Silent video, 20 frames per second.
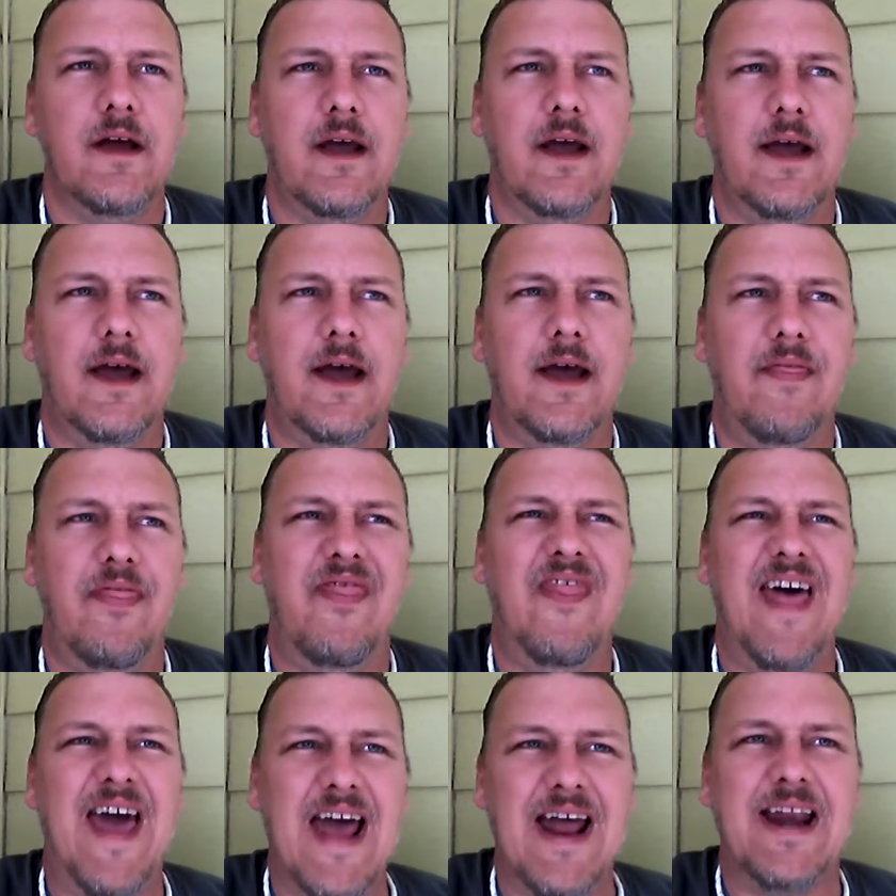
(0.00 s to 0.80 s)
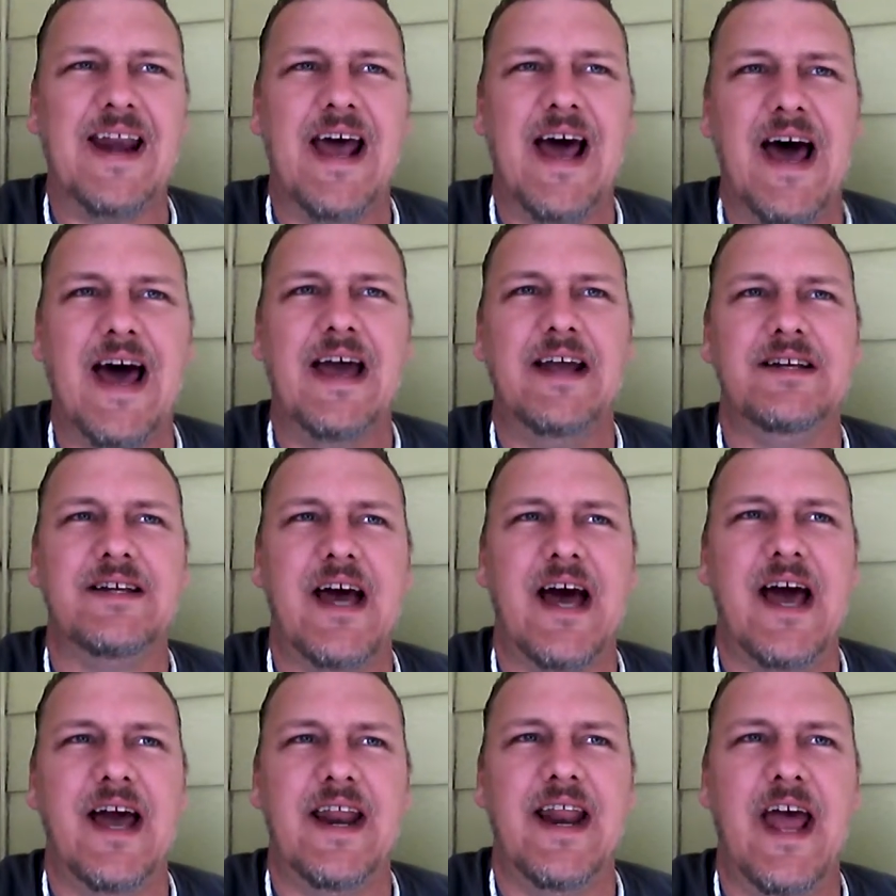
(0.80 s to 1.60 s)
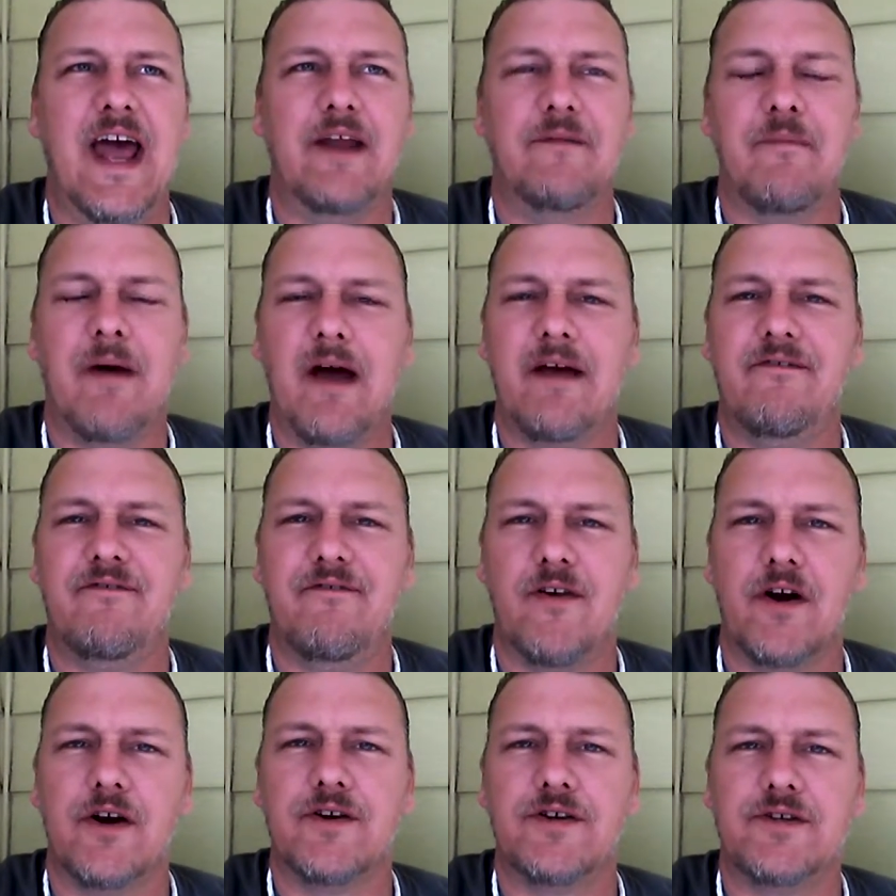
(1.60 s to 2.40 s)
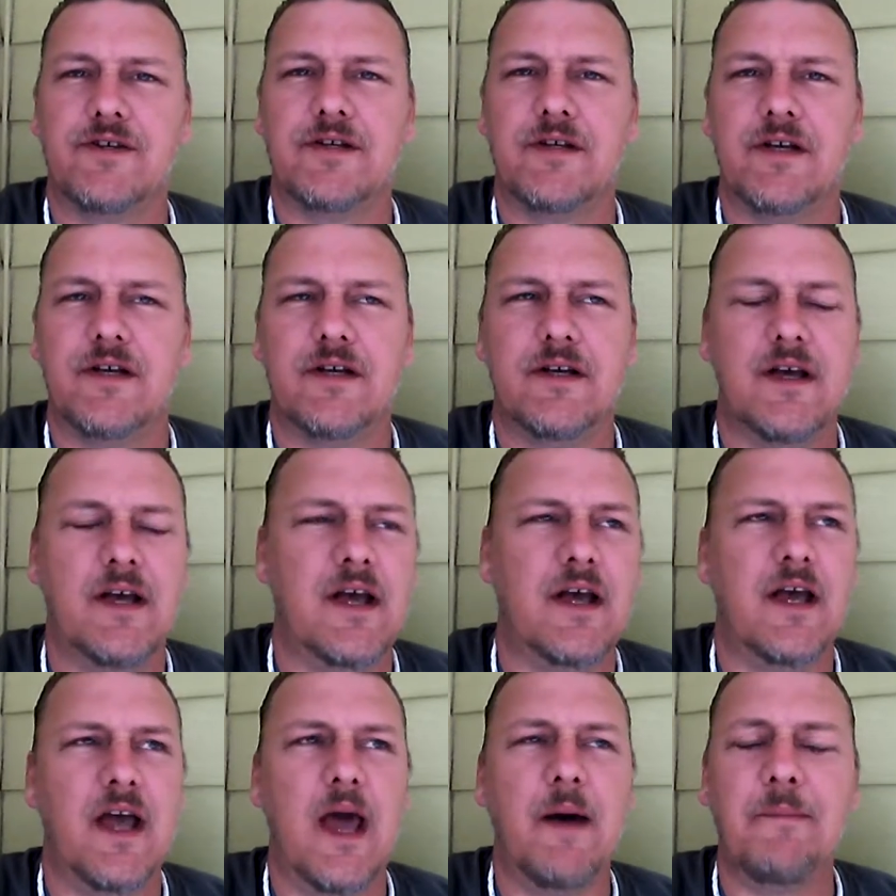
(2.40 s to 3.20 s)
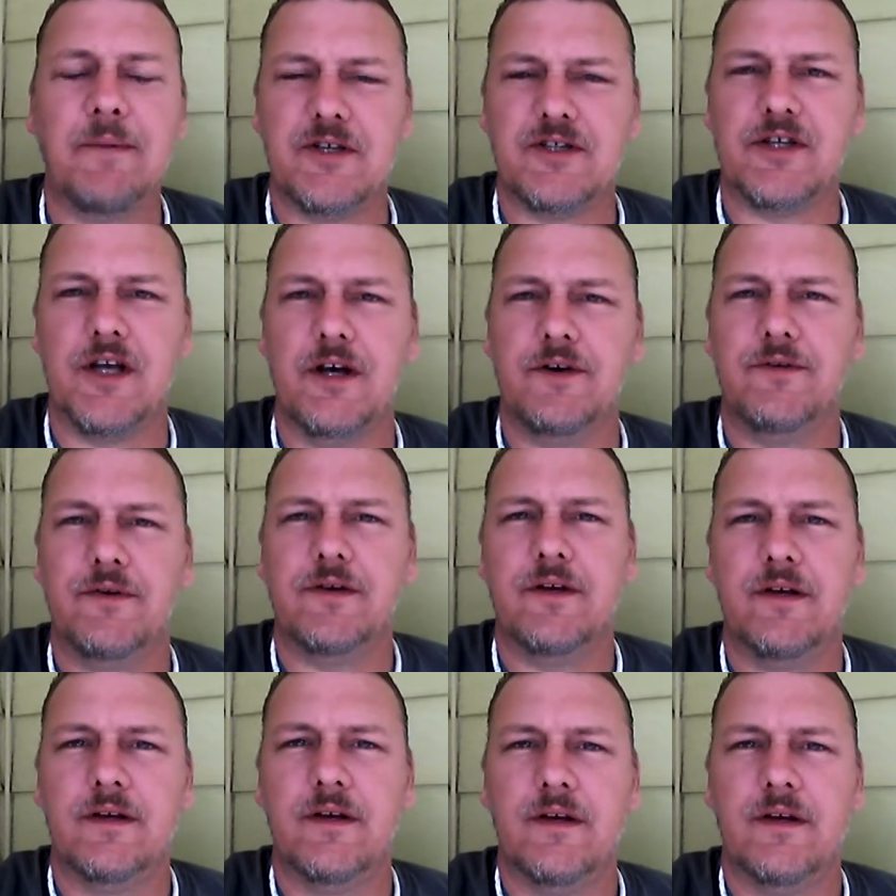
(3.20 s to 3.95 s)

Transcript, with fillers: And that night, I had had my first episode.